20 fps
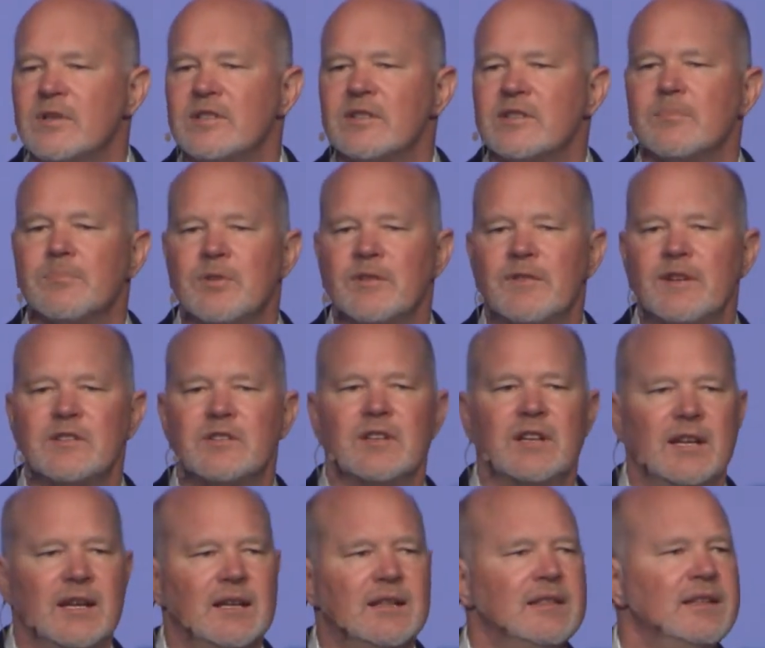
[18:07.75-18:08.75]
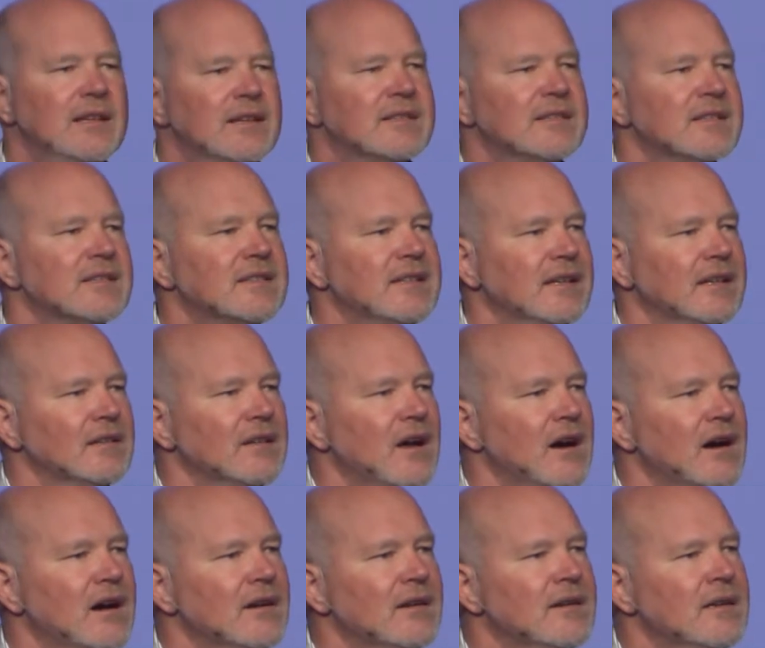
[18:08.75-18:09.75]
a provision in the existing
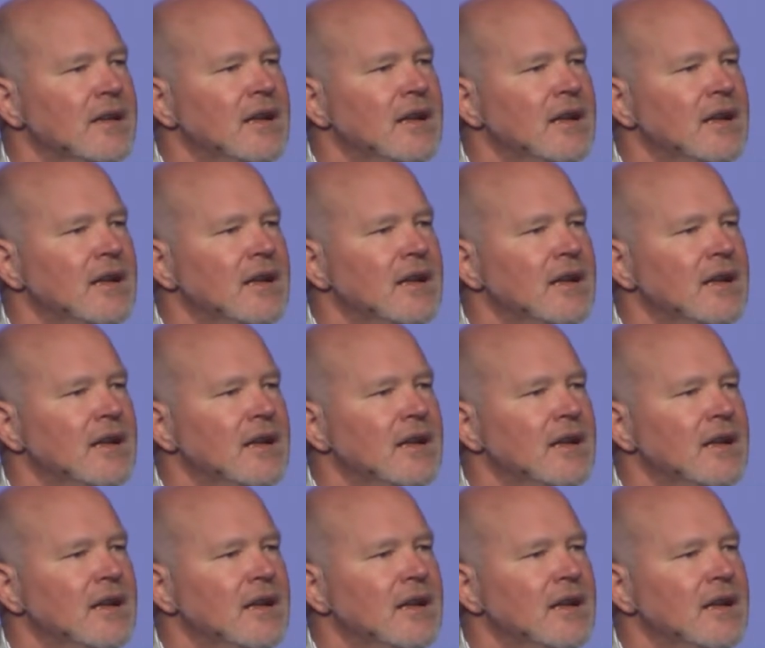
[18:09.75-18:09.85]
law,